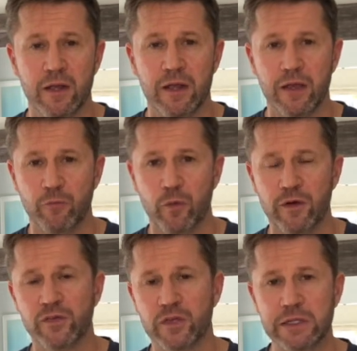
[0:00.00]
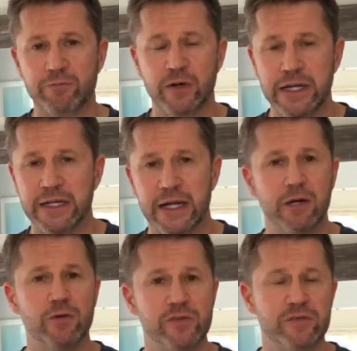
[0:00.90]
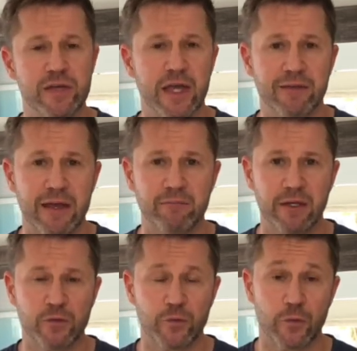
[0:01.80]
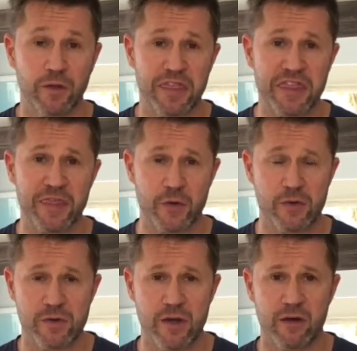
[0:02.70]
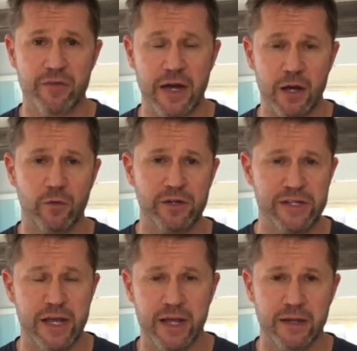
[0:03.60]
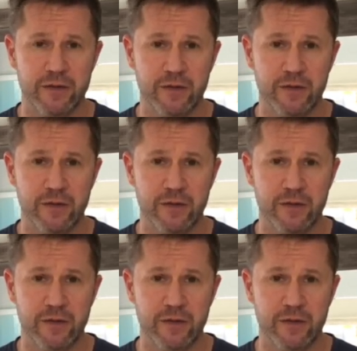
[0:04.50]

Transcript: if we're asleep for 8 hours a day, that means for a third of our day,